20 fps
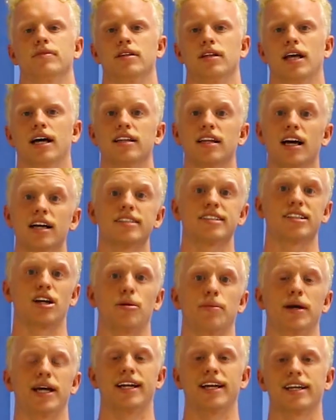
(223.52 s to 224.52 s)
Our last
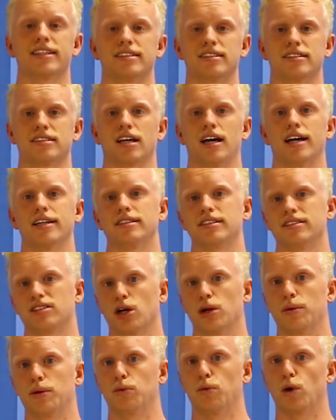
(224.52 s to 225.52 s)
TheraBand exercise is
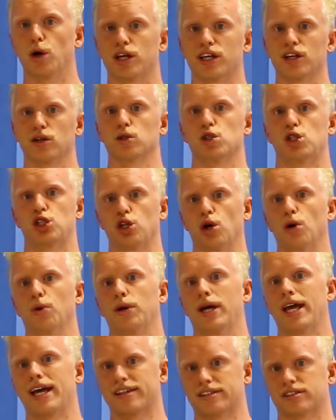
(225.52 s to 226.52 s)
going to be working on
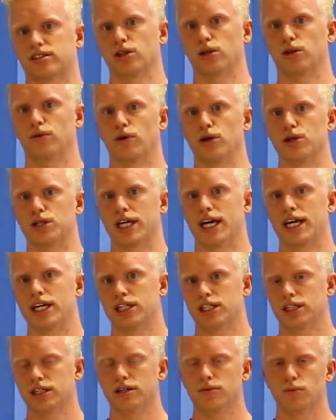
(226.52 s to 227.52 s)
shoulder external
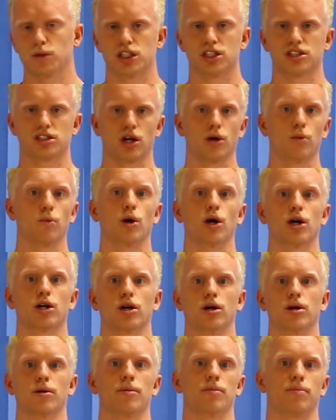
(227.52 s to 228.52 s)
rotation, which is going to work
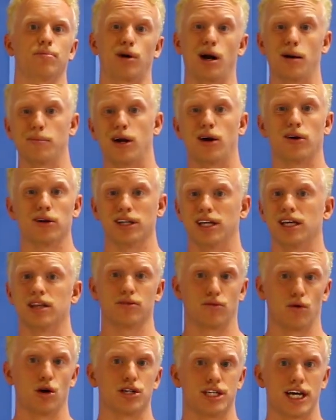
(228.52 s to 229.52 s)
on primarily
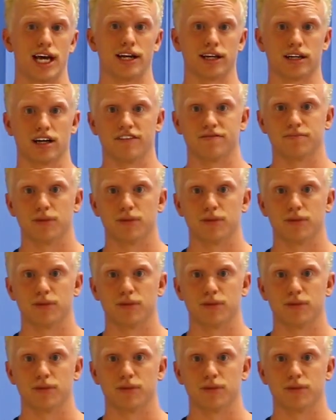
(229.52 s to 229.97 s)
the rotator cuff